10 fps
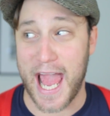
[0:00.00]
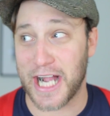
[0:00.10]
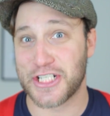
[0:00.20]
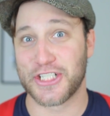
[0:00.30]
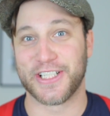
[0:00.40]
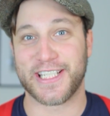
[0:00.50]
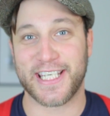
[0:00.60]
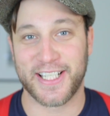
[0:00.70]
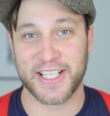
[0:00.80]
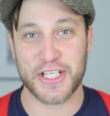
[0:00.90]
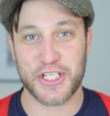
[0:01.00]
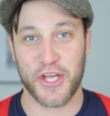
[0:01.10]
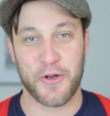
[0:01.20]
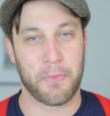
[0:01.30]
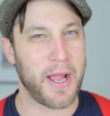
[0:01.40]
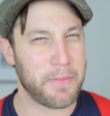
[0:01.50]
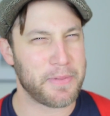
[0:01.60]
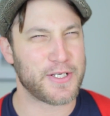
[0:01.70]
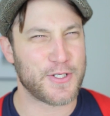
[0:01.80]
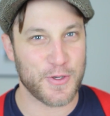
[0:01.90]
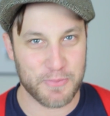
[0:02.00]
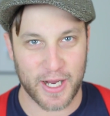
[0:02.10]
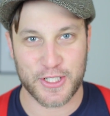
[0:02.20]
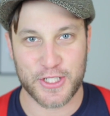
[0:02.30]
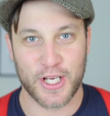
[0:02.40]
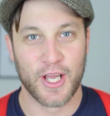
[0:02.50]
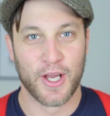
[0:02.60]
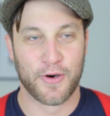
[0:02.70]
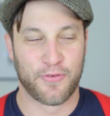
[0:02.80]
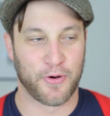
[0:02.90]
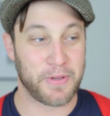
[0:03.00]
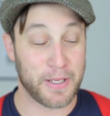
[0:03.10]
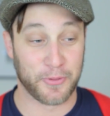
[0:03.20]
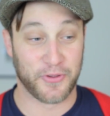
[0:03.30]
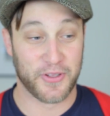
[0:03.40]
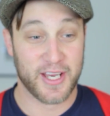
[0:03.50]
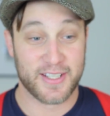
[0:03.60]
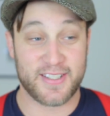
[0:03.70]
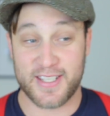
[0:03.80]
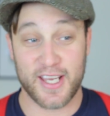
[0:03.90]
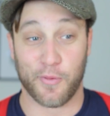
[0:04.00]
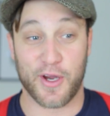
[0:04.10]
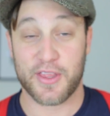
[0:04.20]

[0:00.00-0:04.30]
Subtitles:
actually killing each other might be too much for people to deal with. We